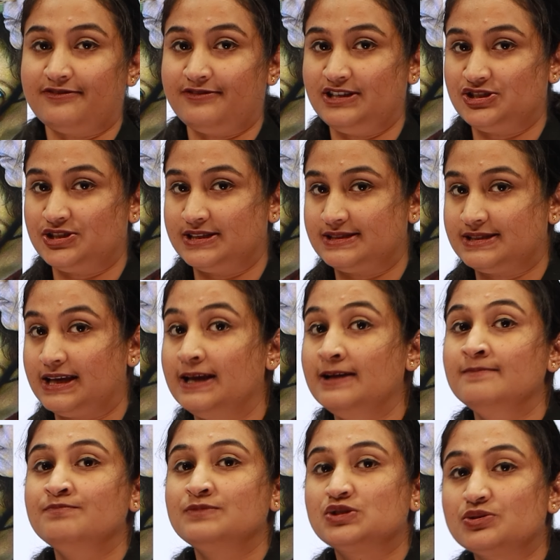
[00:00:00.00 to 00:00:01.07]
deficiency.
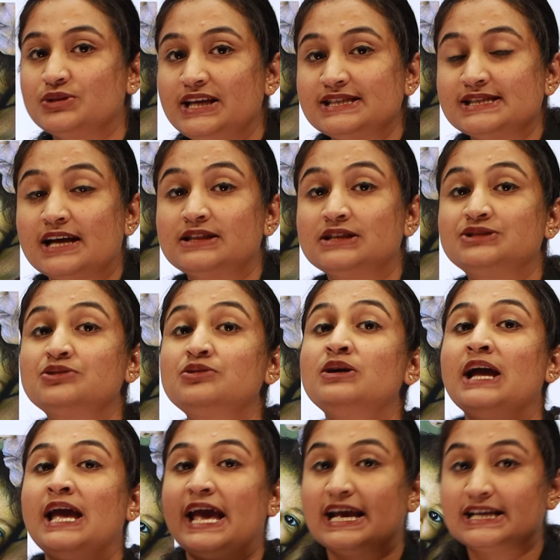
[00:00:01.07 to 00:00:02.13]
So these are the two.
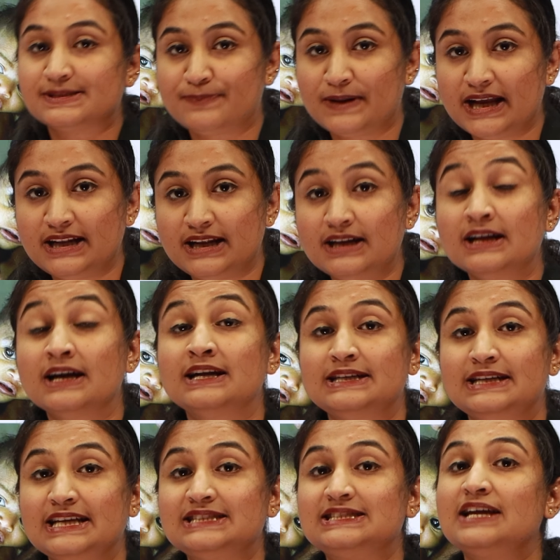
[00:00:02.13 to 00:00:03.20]
Explain
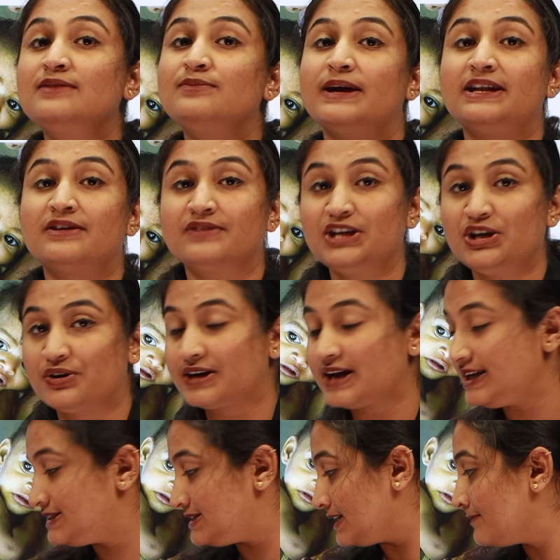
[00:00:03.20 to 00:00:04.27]
in detail whenever you're
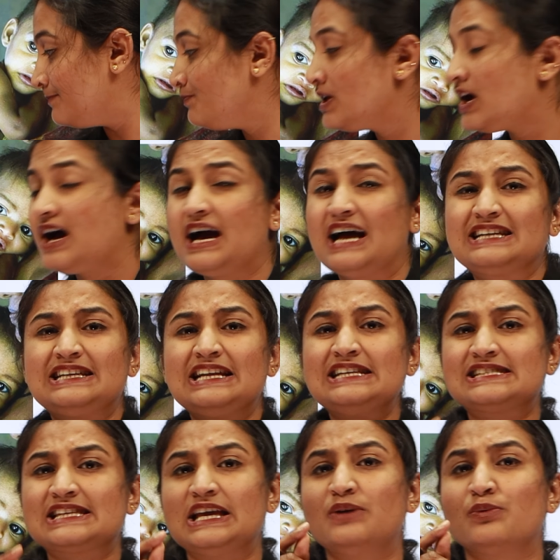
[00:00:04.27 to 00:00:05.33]
writing. At
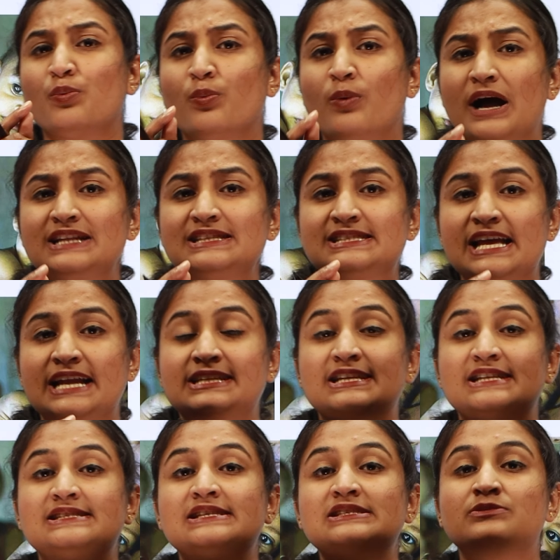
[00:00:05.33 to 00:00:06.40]
least give one
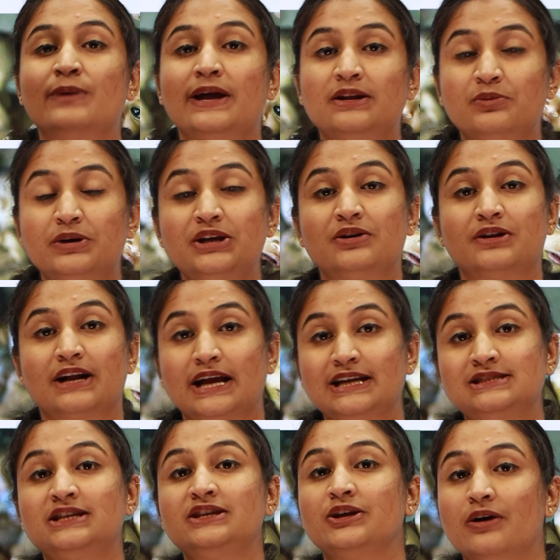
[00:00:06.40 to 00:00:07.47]
sentences whenever you're
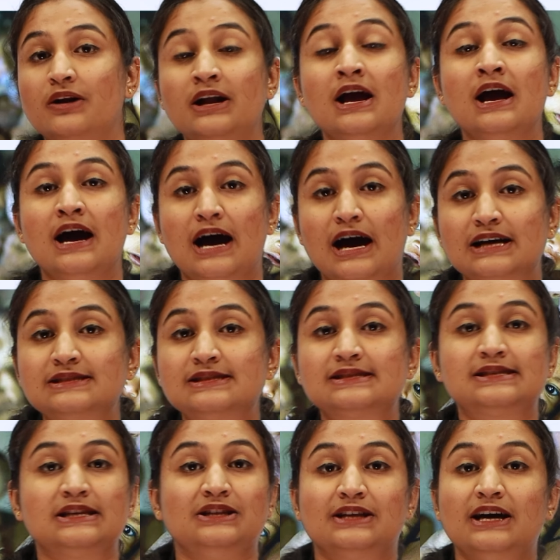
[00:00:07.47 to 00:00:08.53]
writing your
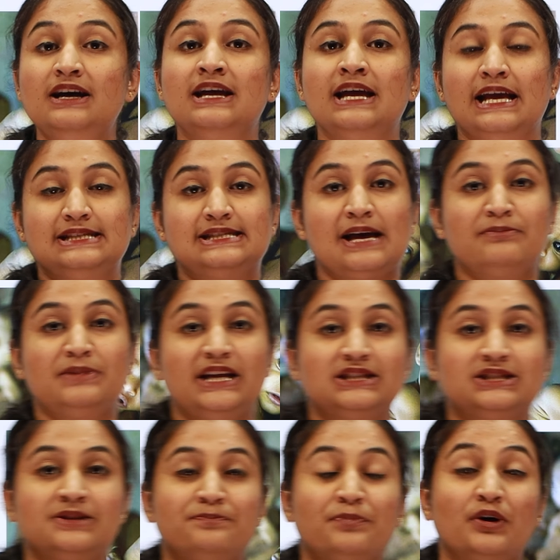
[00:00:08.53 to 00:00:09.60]
answers in the
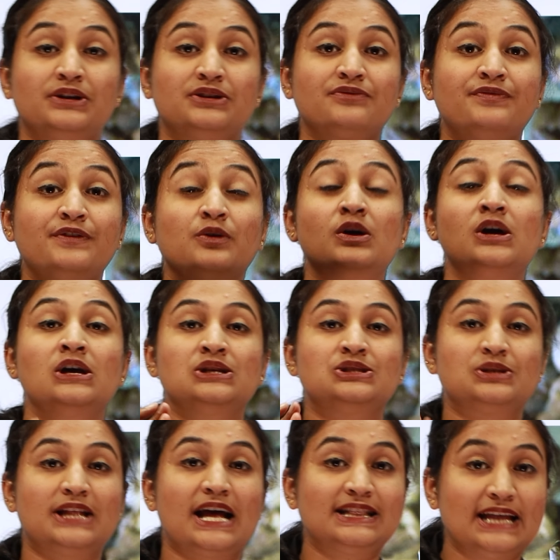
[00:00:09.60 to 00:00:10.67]
examination point of view,
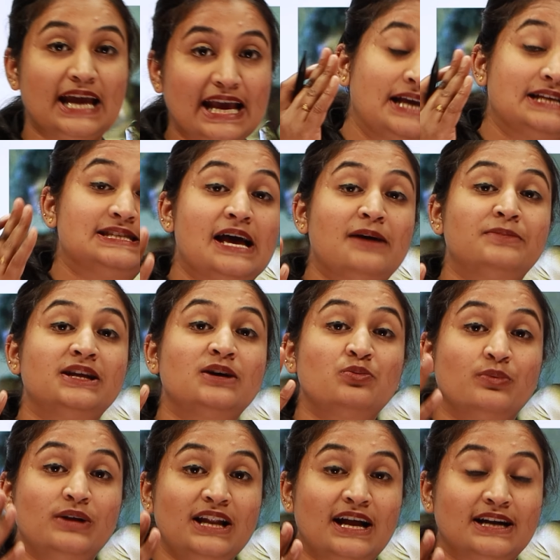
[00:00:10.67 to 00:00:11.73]
so that the examiner
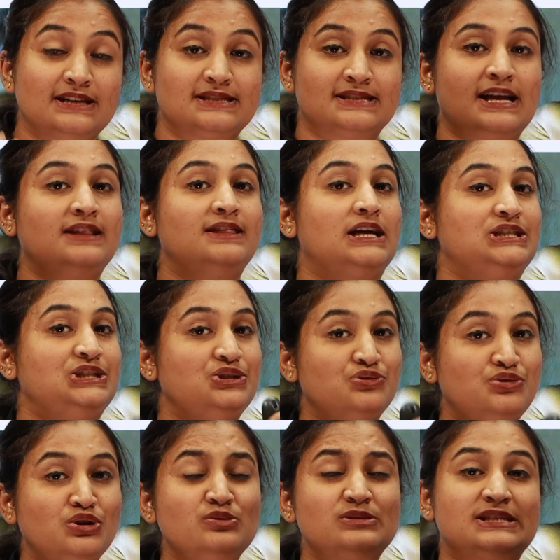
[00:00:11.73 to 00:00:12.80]
will understand that you
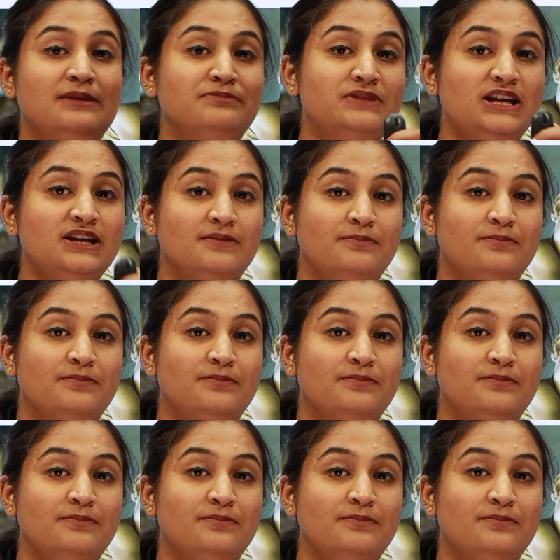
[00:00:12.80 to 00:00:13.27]
know something